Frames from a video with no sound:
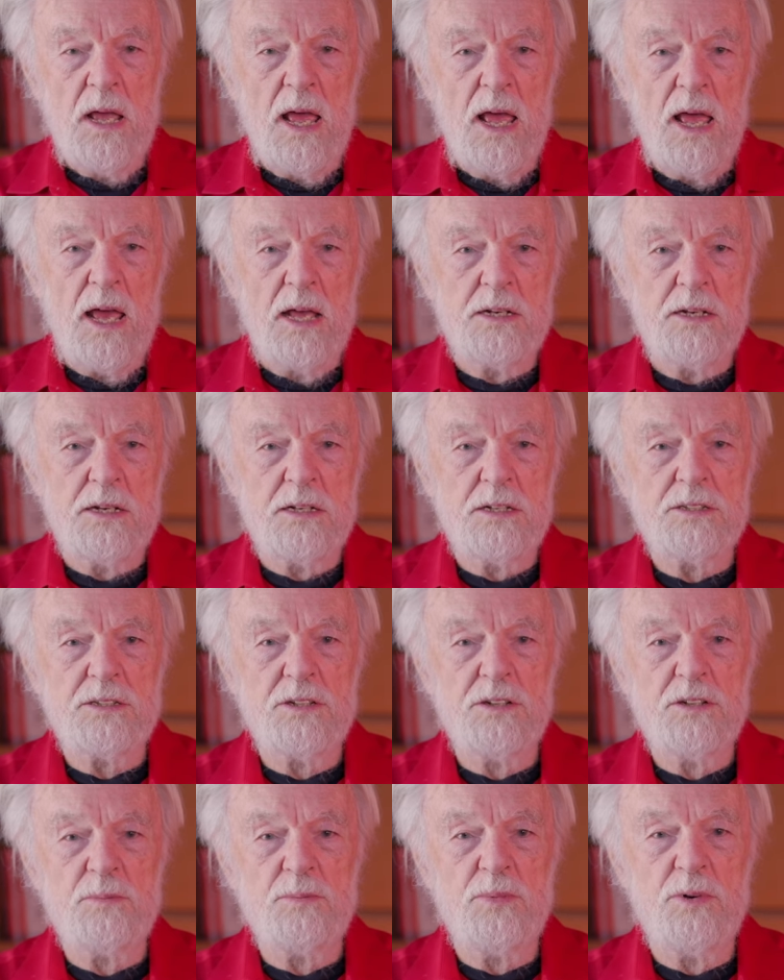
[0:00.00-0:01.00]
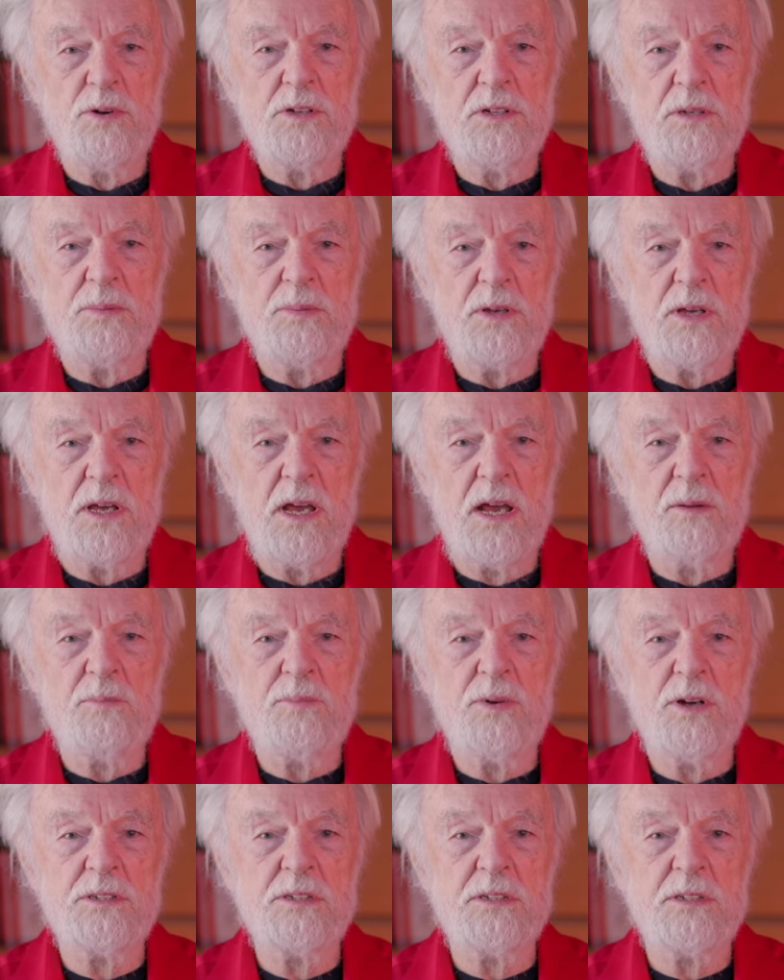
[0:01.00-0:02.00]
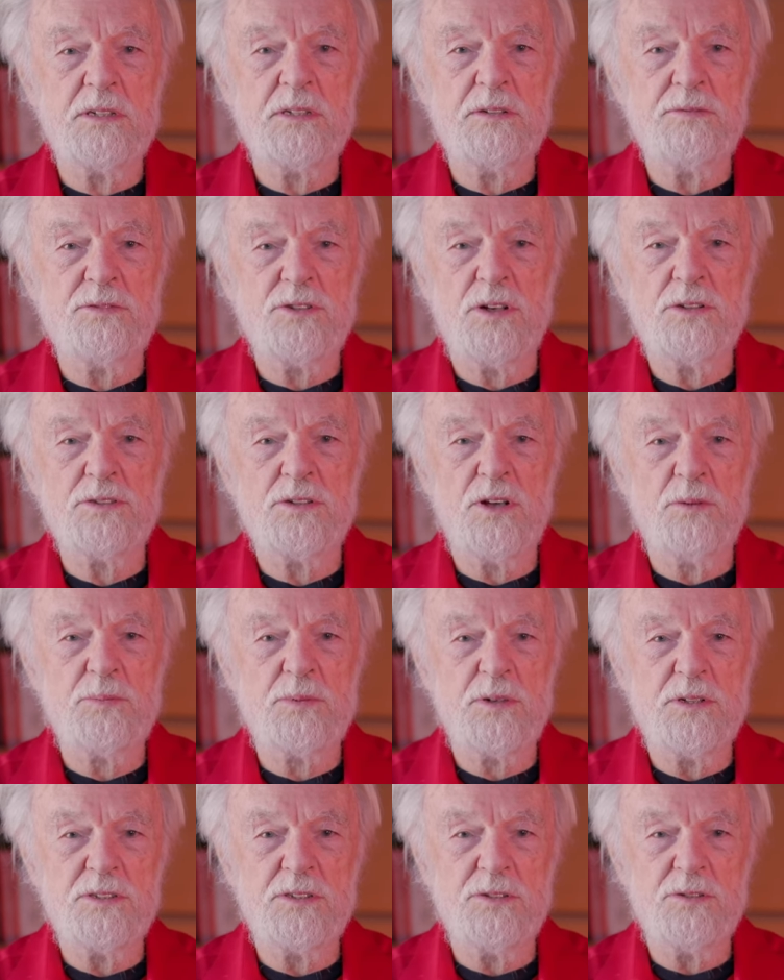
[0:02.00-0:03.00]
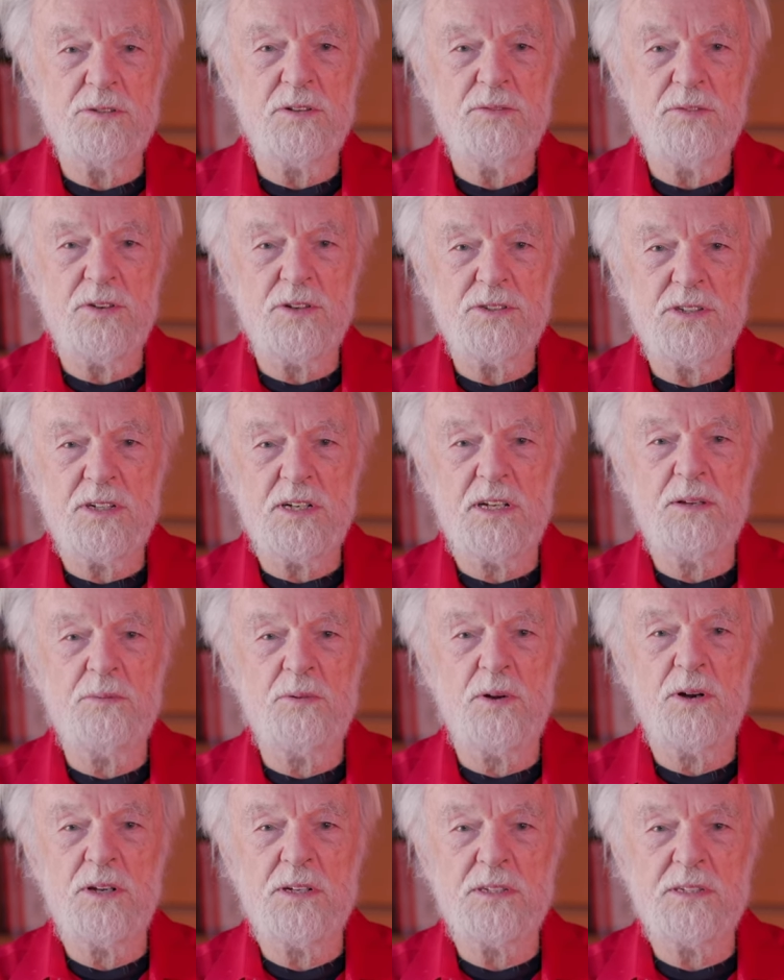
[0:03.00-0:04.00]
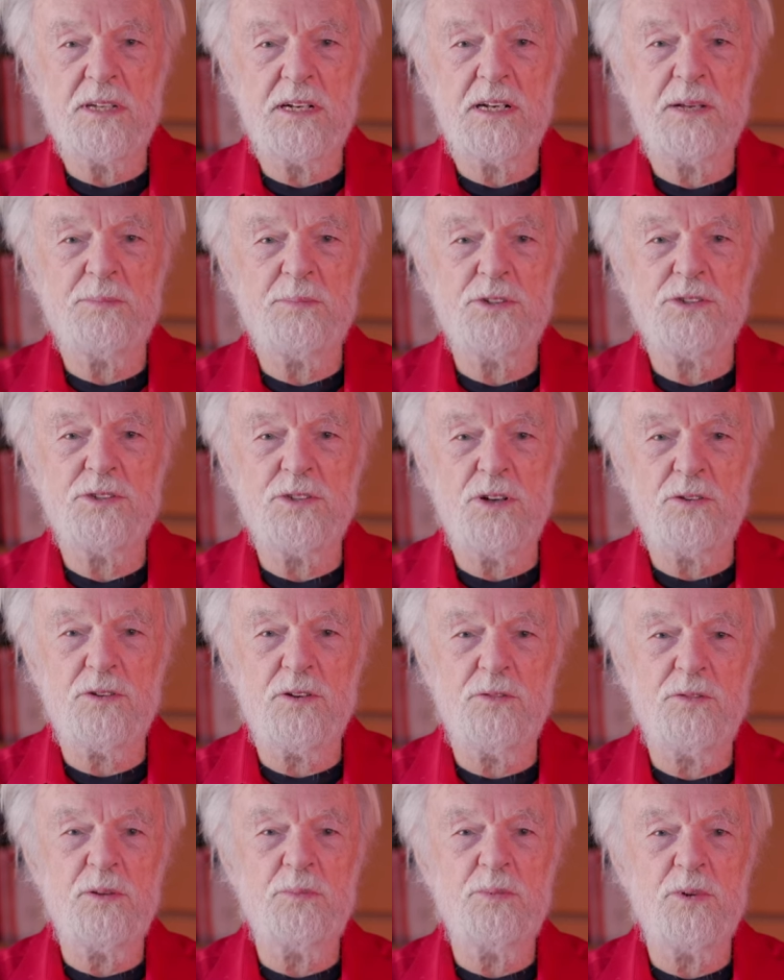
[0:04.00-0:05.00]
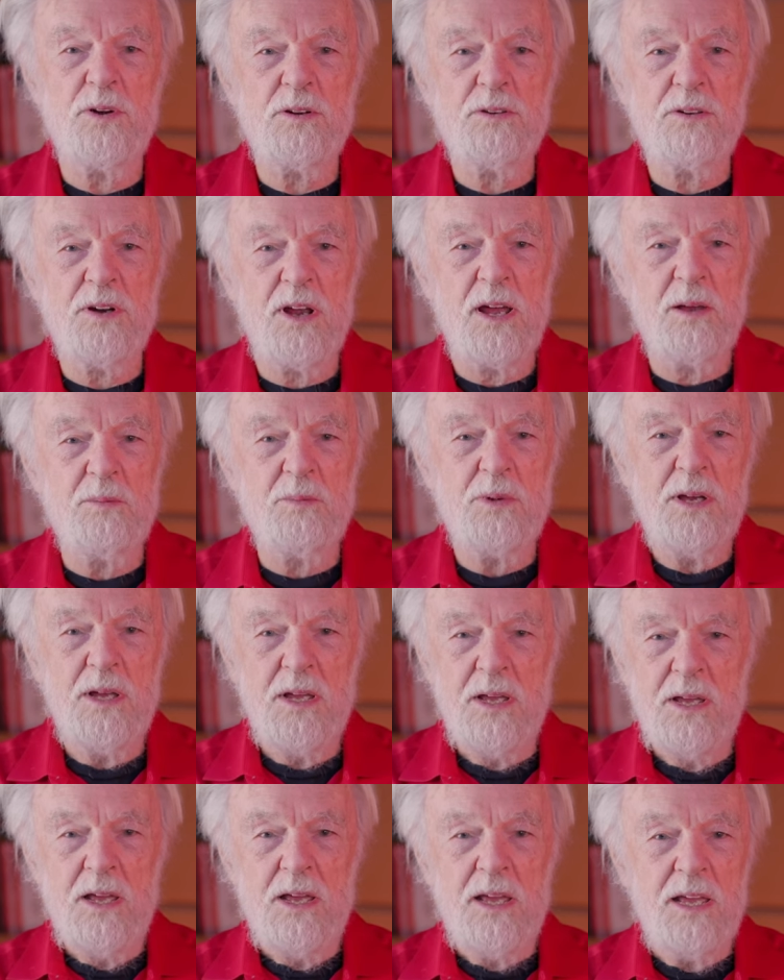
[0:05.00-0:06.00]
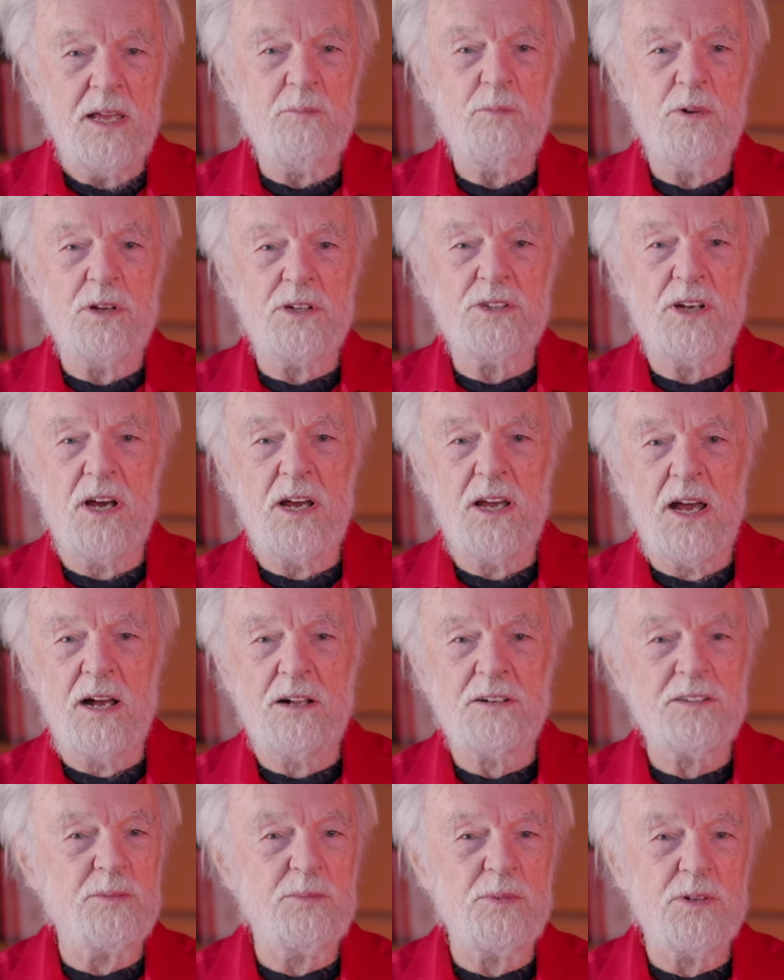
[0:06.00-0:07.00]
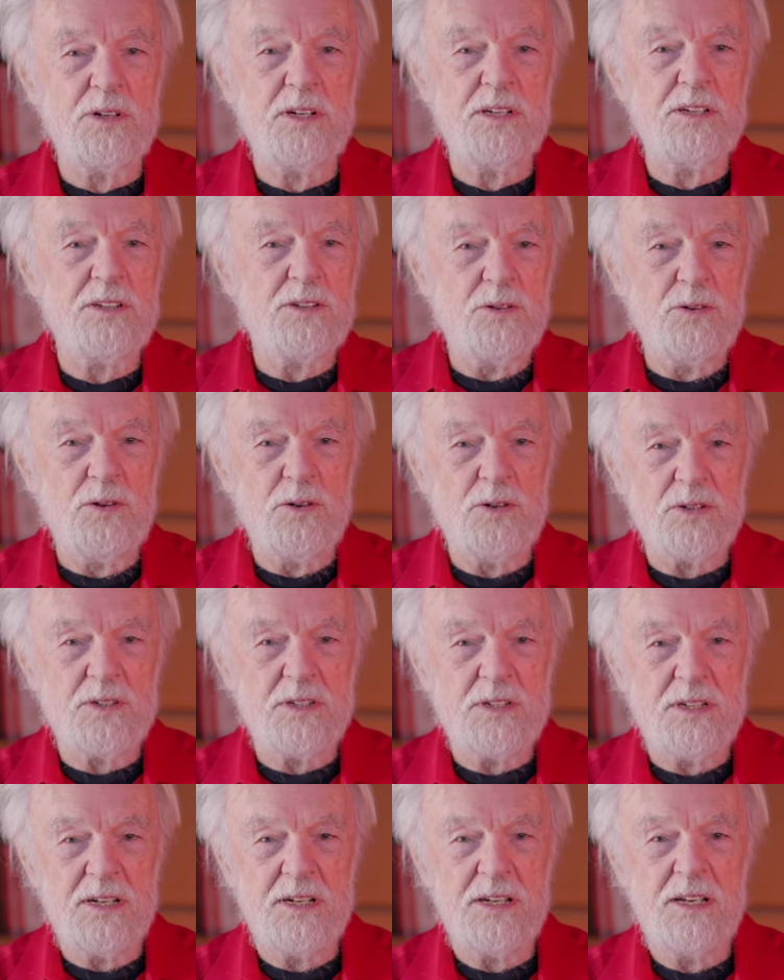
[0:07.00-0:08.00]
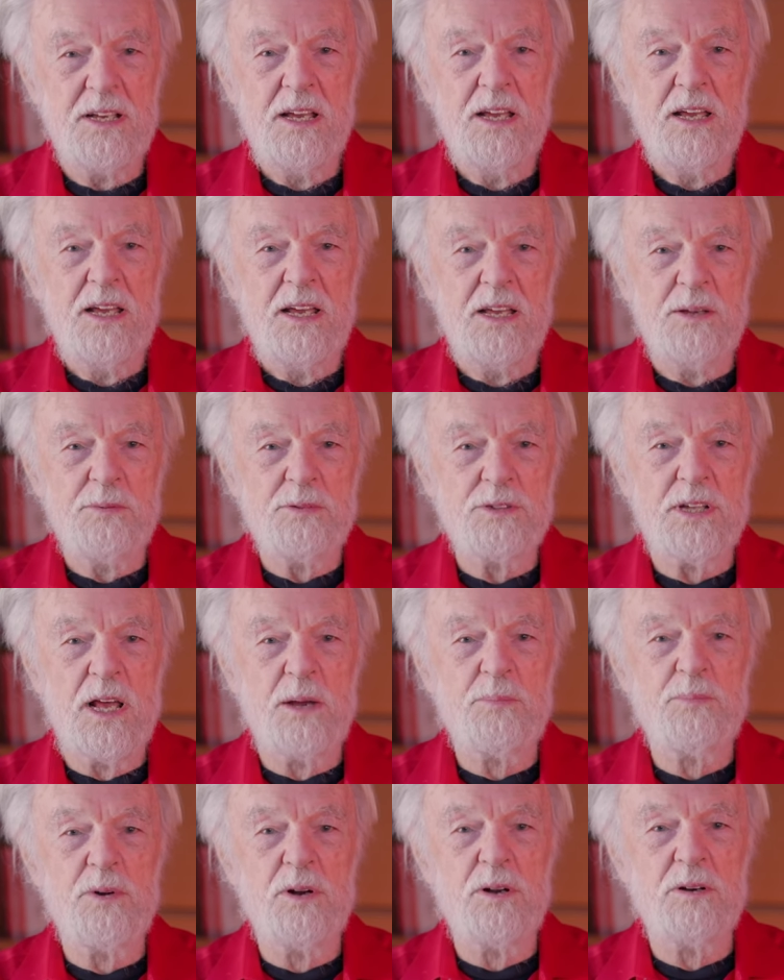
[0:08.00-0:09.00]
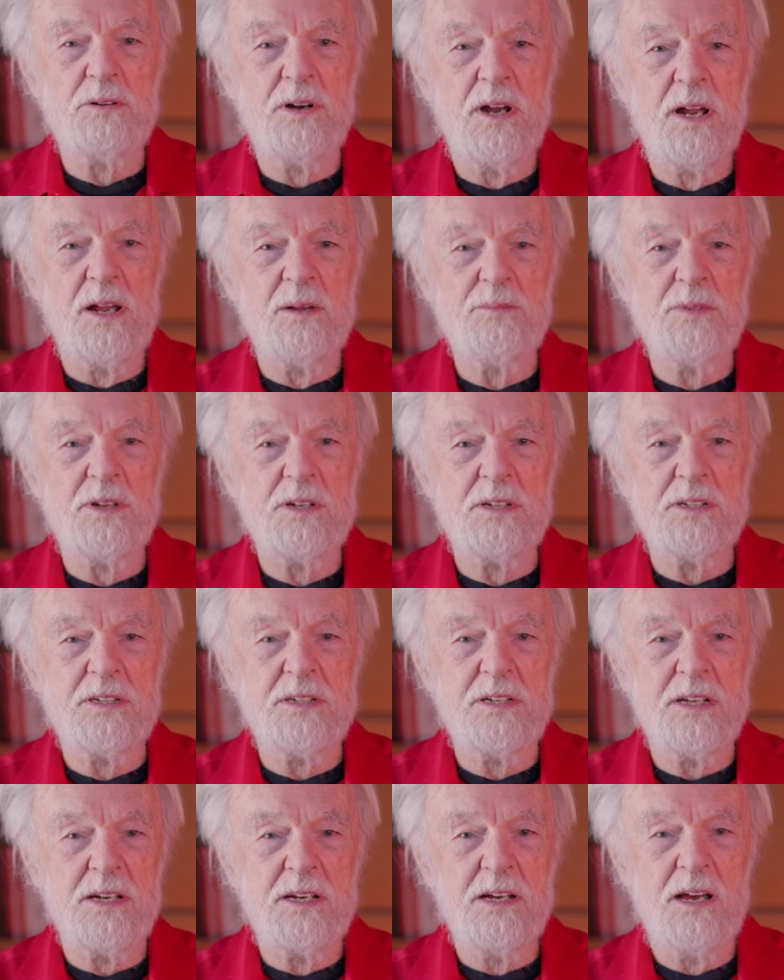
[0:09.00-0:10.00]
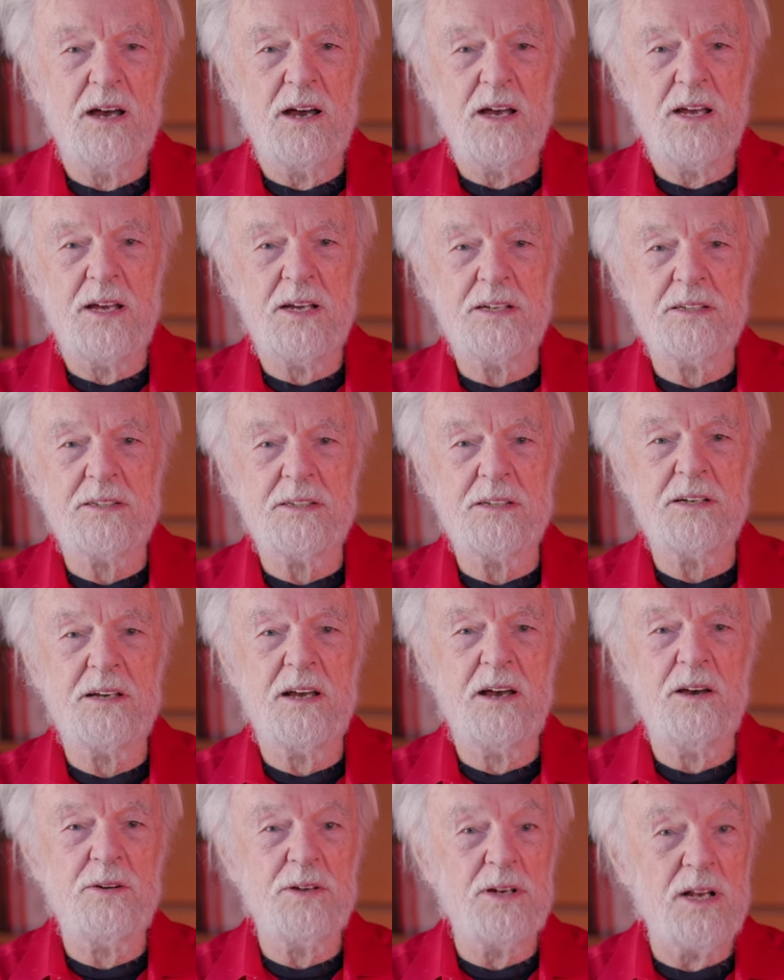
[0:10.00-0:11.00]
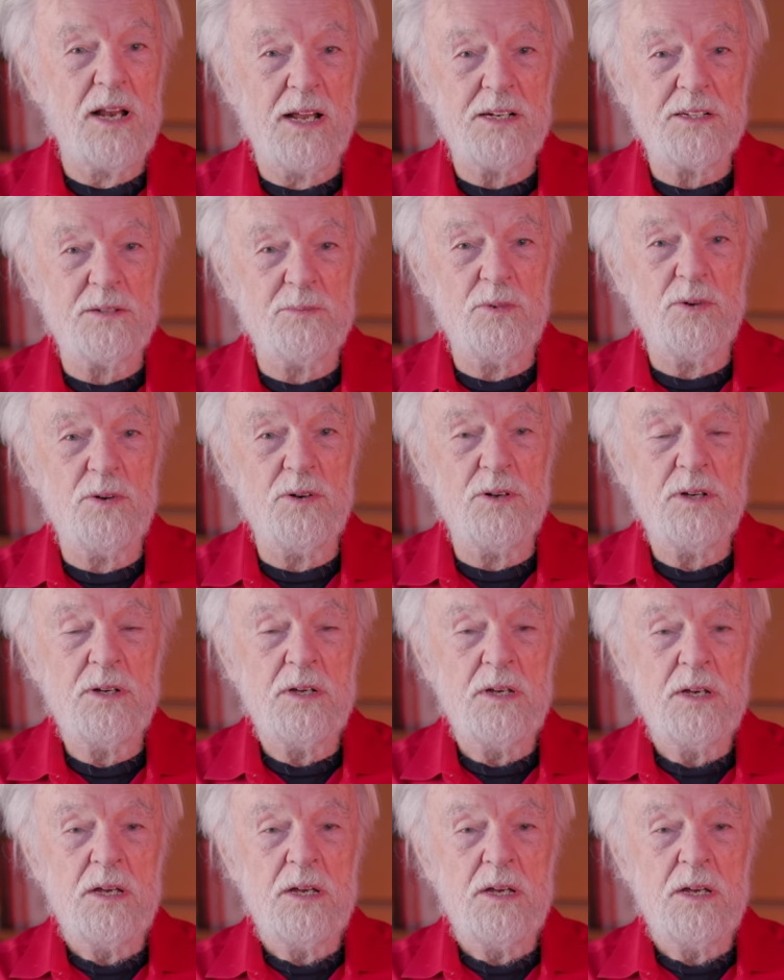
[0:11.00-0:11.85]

And at a certain point, he became president of Johns Hopkins University, where he set up a geography program in which I ultimately taught. It was that program that hired Owen Latimore,